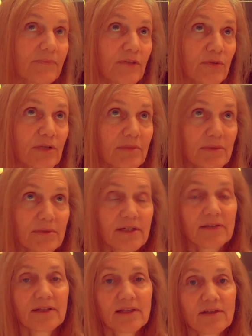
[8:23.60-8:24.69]
Who would I be
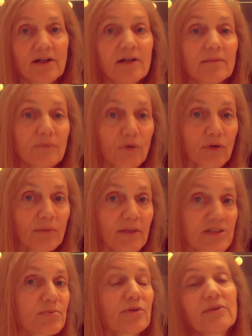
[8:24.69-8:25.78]
without that thought?
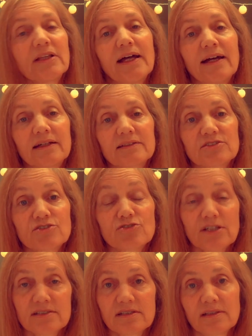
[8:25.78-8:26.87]
Much more relaxed,
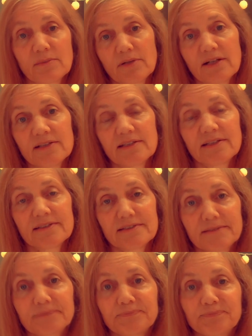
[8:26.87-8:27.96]
trusting the
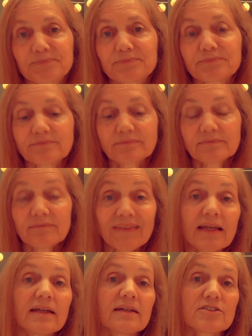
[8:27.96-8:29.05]
process.
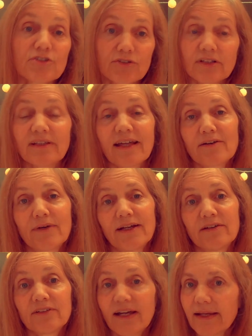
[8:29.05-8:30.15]
Turning that
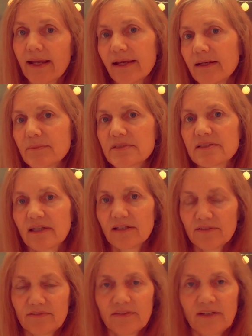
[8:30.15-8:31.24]
around, I am
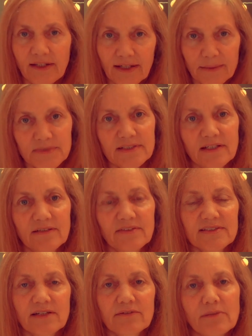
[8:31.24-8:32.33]
safe. I am safe
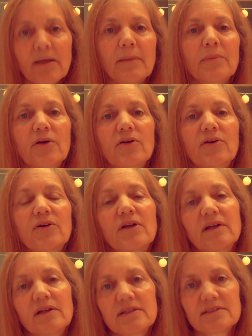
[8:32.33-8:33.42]
as I remember
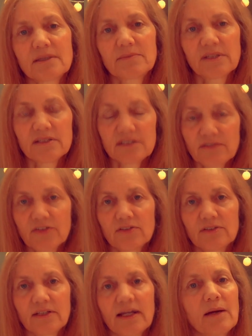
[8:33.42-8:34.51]
something
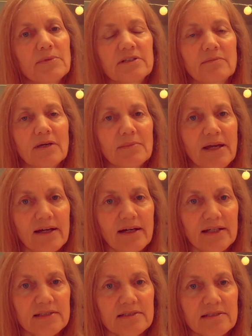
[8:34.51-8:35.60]
difficult that happened in my
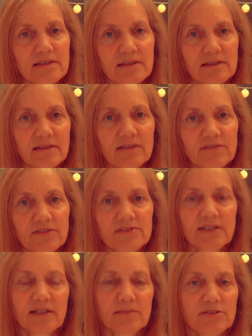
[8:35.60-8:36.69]
past that feels
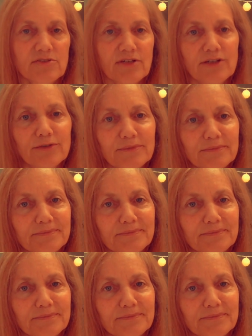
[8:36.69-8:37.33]
like a betrayal.